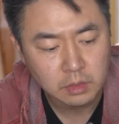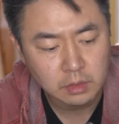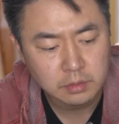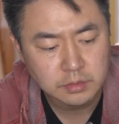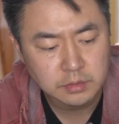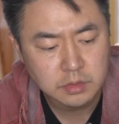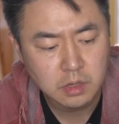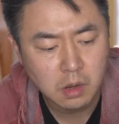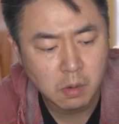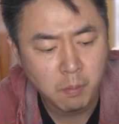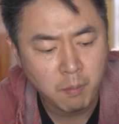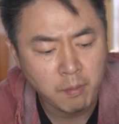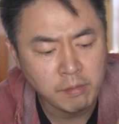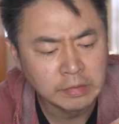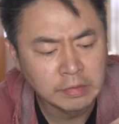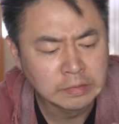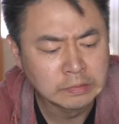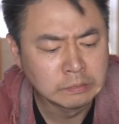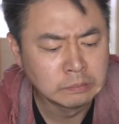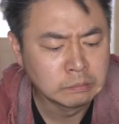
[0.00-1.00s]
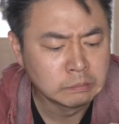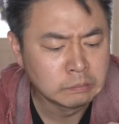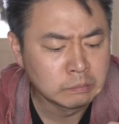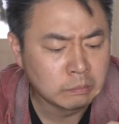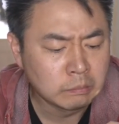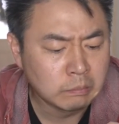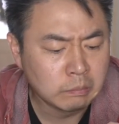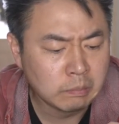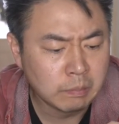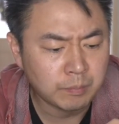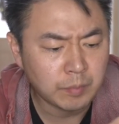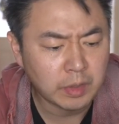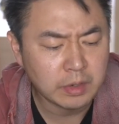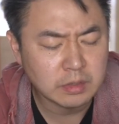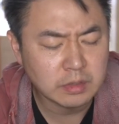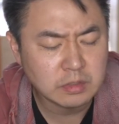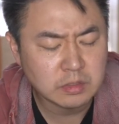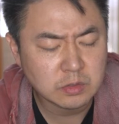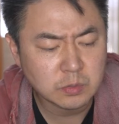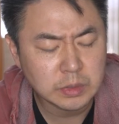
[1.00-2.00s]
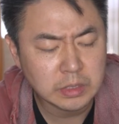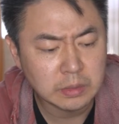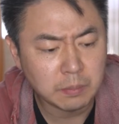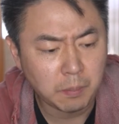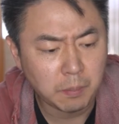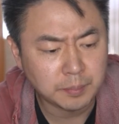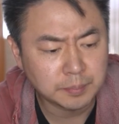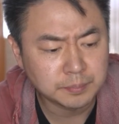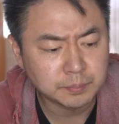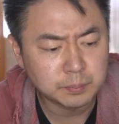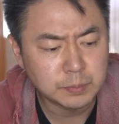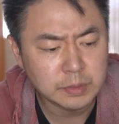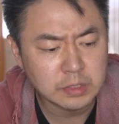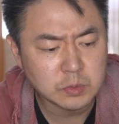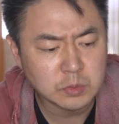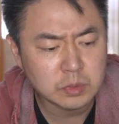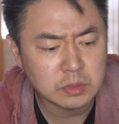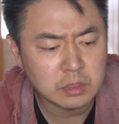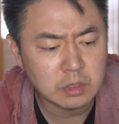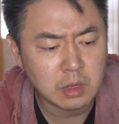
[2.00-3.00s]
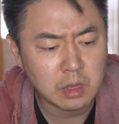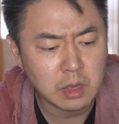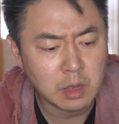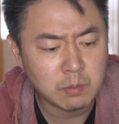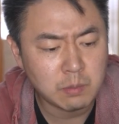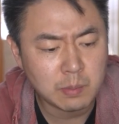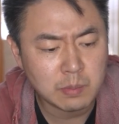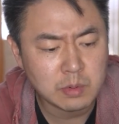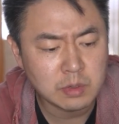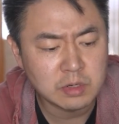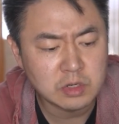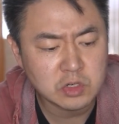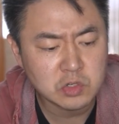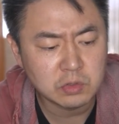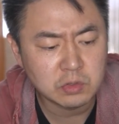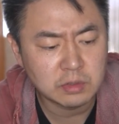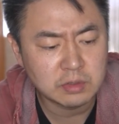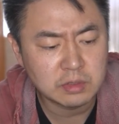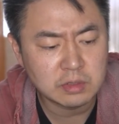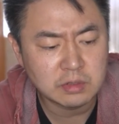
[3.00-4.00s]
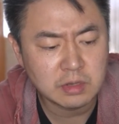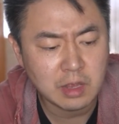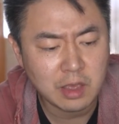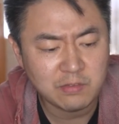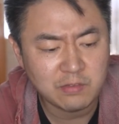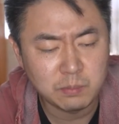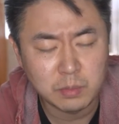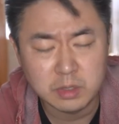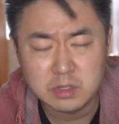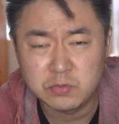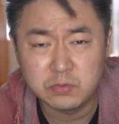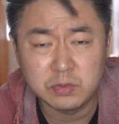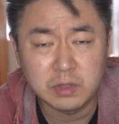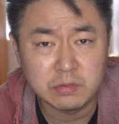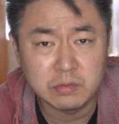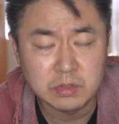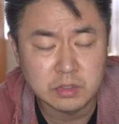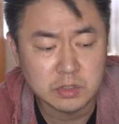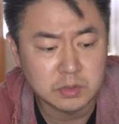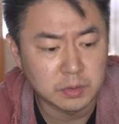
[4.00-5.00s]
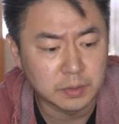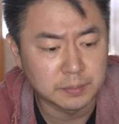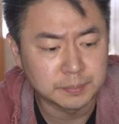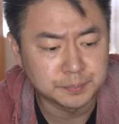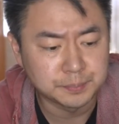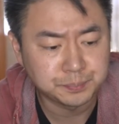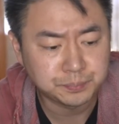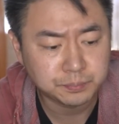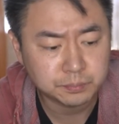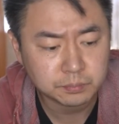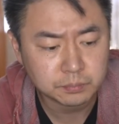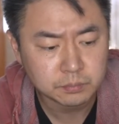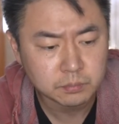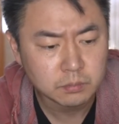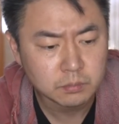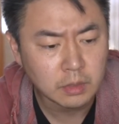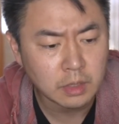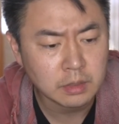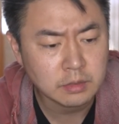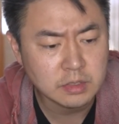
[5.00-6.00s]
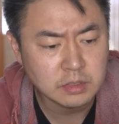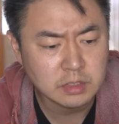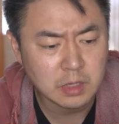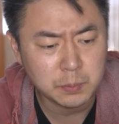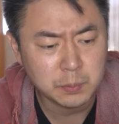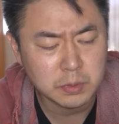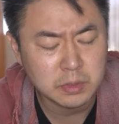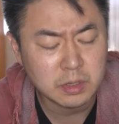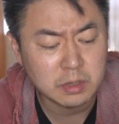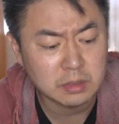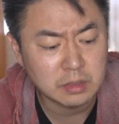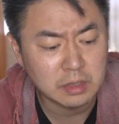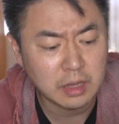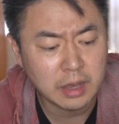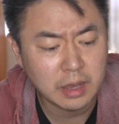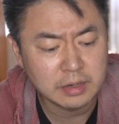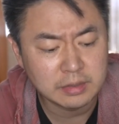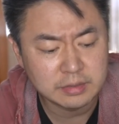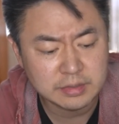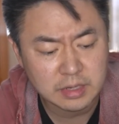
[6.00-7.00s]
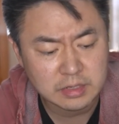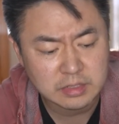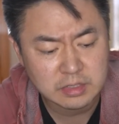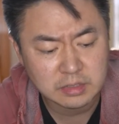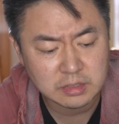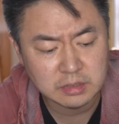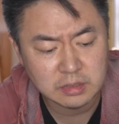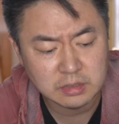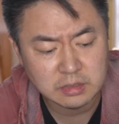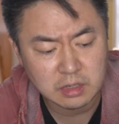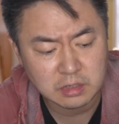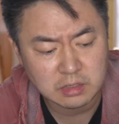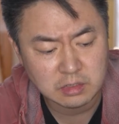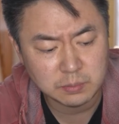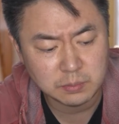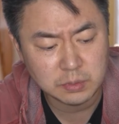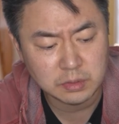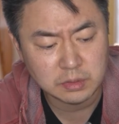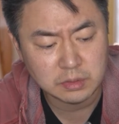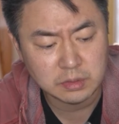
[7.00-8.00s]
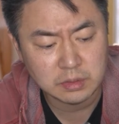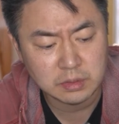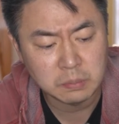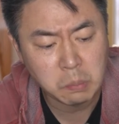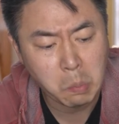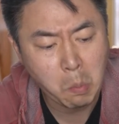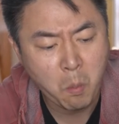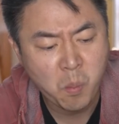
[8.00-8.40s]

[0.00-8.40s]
So Mm, and it's sweet. But this one I remember initially didn't have much flavor to it. Since I put on a lot, it's actually it's actually pretty good.